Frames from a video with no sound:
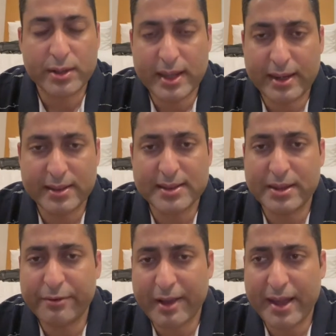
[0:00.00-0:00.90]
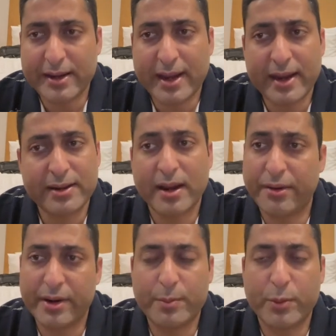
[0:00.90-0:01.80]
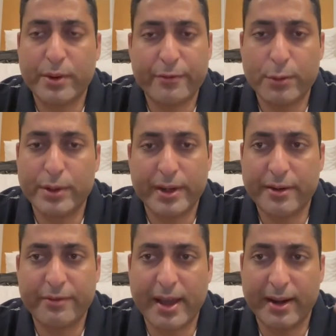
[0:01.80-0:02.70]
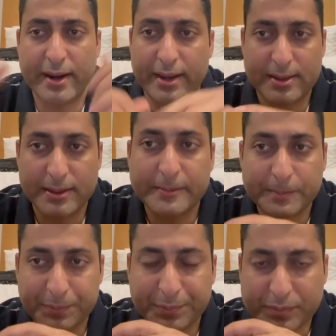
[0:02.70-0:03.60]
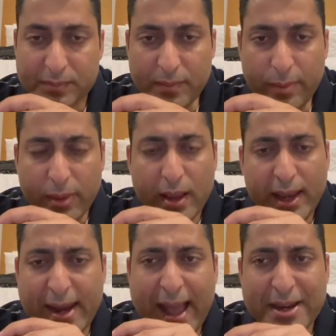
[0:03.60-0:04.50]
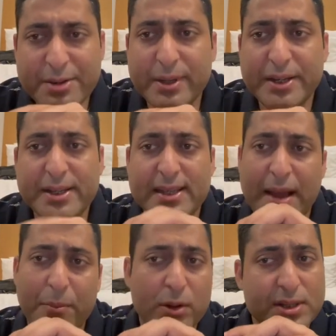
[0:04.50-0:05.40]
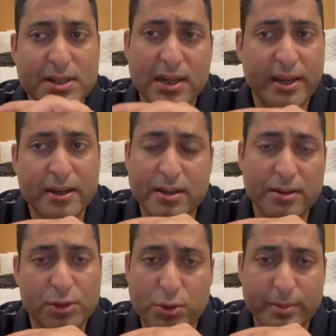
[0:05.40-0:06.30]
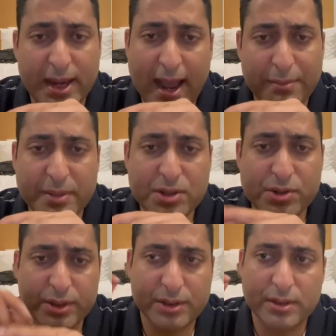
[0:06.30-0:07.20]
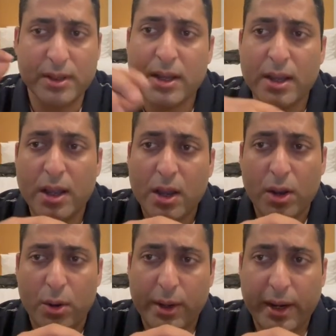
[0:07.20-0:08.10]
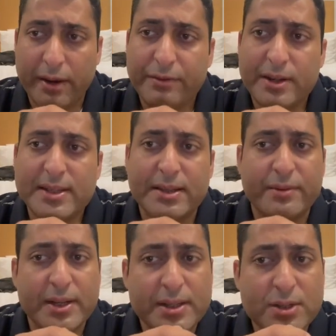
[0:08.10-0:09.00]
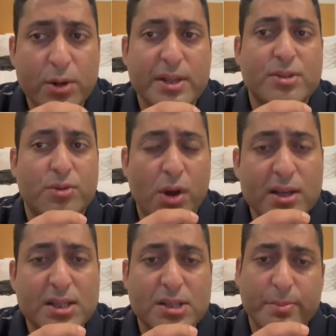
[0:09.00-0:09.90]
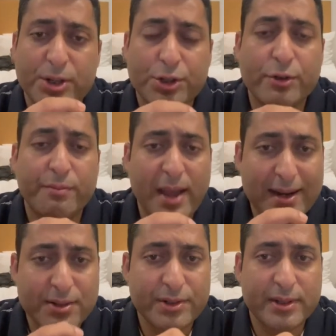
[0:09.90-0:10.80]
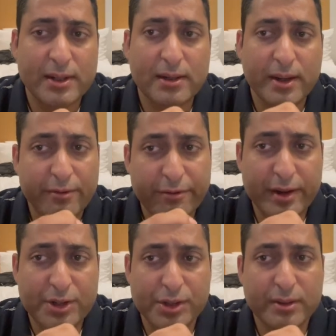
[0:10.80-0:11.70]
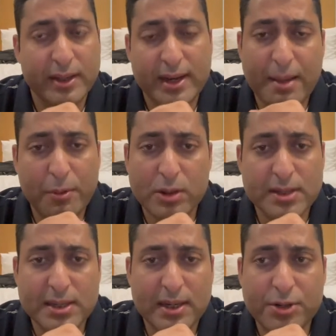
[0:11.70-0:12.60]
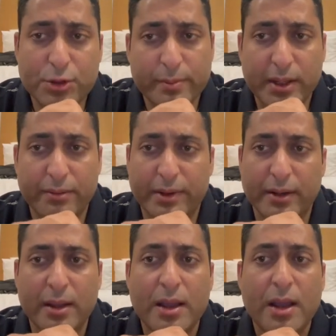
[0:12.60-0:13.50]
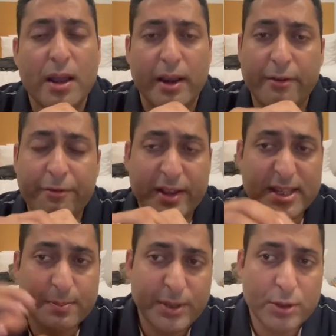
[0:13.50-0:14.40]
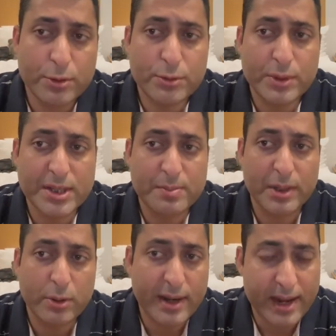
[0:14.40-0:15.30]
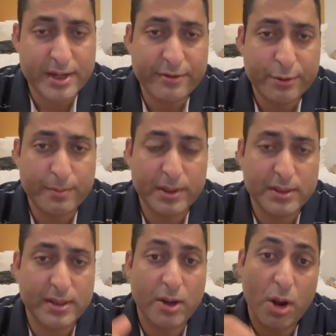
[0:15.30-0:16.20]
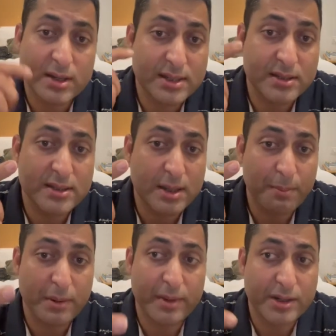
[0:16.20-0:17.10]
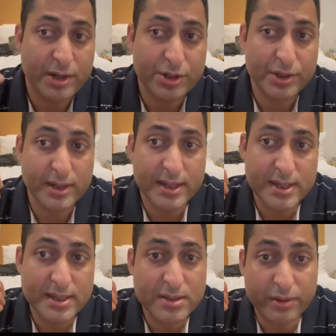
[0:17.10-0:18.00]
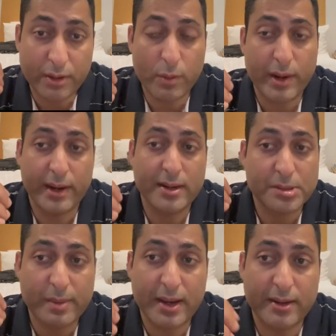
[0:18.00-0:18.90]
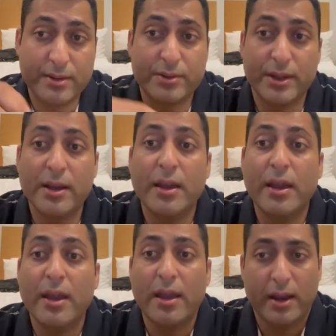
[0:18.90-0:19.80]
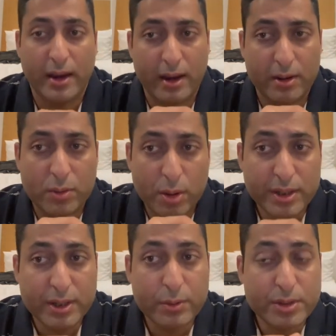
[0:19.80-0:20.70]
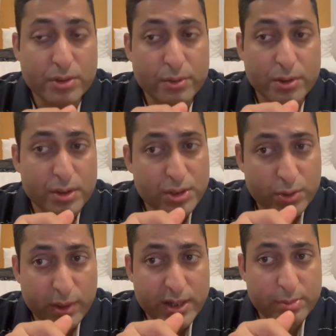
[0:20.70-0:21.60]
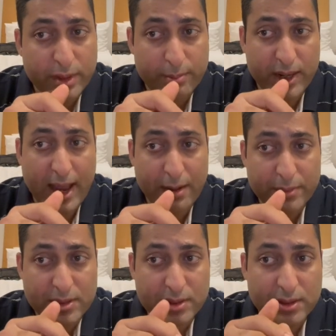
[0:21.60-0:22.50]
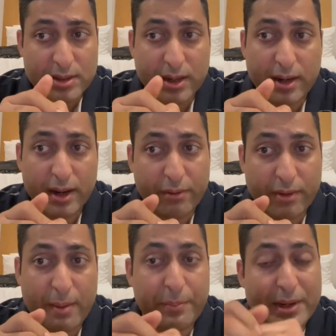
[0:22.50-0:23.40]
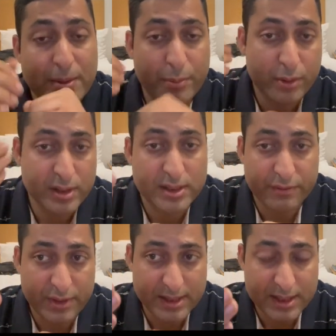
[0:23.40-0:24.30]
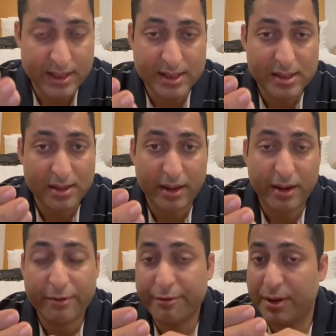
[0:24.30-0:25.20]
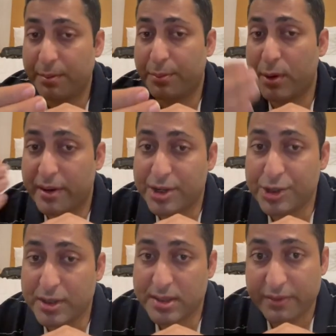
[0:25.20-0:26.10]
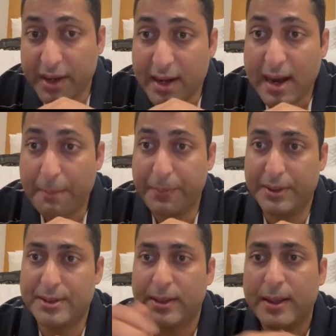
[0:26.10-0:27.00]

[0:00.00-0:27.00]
that is in Fahrenheit 100.4 degree Fahrenheit. In antibiotics, amoxicillin to be administered. Okay, if there is evidence or a strong suspicion of bacterial infection, then amoxicillin should be given. If SpO2 is below 94%, oxygen supplementation is required, it's mandatory. Corticosteroids may be administered in rapidly progressive disease if the progression is very rapid,